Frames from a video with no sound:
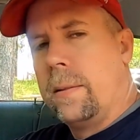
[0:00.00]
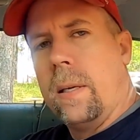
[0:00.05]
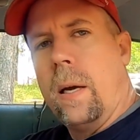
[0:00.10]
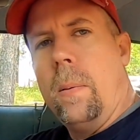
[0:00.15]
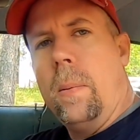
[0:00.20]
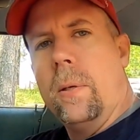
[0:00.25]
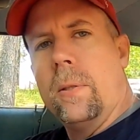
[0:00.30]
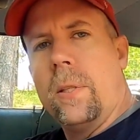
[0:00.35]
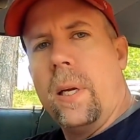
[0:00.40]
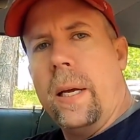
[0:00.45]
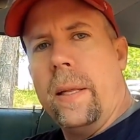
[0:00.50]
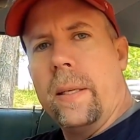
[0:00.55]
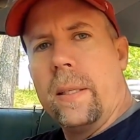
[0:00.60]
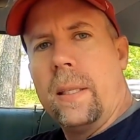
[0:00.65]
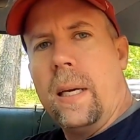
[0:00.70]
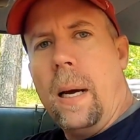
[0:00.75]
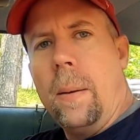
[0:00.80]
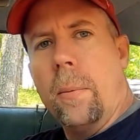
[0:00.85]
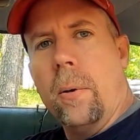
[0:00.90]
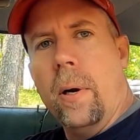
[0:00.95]
almost like the
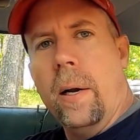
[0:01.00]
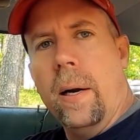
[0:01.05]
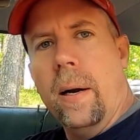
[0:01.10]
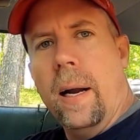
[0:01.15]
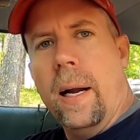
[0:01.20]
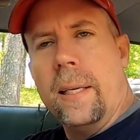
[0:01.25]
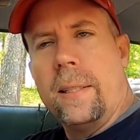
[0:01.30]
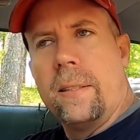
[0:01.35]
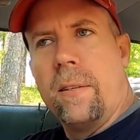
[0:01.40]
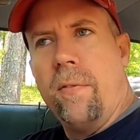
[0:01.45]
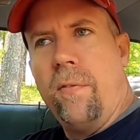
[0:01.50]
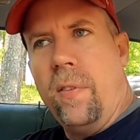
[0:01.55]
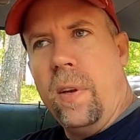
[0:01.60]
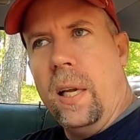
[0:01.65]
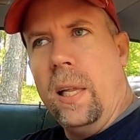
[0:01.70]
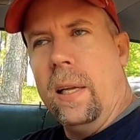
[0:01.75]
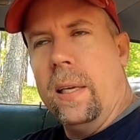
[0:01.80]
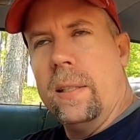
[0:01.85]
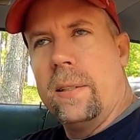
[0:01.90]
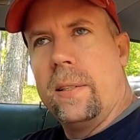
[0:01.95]
carburetor has to
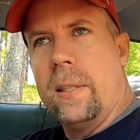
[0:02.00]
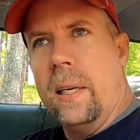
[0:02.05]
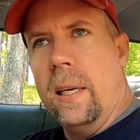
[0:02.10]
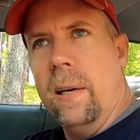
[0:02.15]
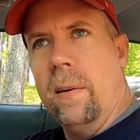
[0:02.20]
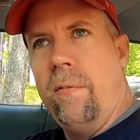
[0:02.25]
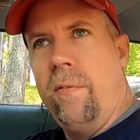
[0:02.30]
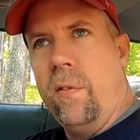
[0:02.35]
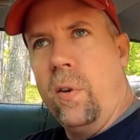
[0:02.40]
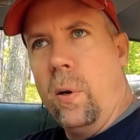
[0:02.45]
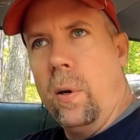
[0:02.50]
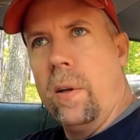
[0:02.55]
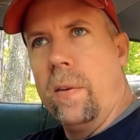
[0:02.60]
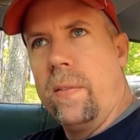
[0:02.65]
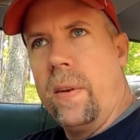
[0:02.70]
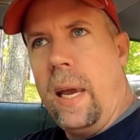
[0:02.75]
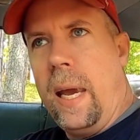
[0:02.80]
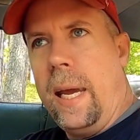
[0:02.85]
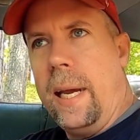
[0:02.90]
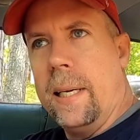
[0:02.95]
fill itself full
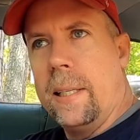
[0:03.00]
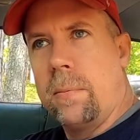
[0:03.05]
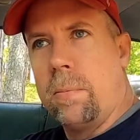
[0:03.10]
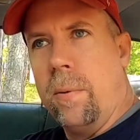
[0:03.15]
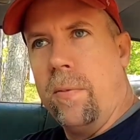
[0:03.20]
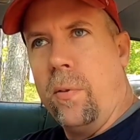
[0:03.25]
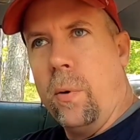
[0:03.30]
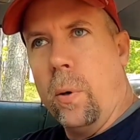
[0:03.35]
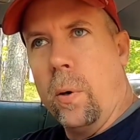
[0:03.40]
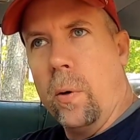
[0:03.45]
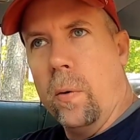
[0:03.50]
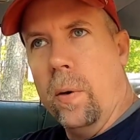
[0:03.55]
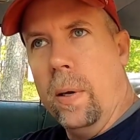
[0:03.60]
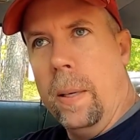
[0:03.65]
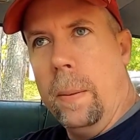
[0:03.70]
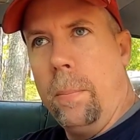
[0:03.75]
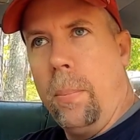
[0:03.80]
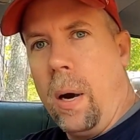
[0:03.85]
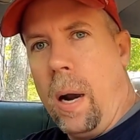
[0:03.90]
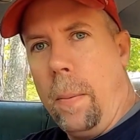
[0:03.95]
of gas before to
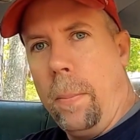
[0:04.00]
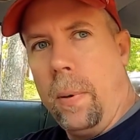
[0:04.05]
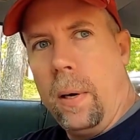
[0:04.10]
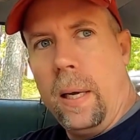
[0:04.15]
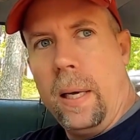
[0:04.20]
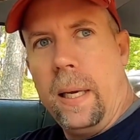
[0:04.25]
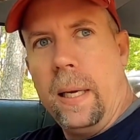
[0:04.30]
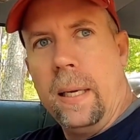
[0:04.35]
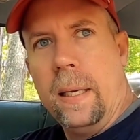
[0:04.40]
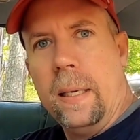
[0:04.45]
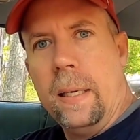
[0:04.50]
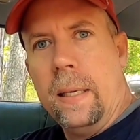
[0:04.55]
run properly.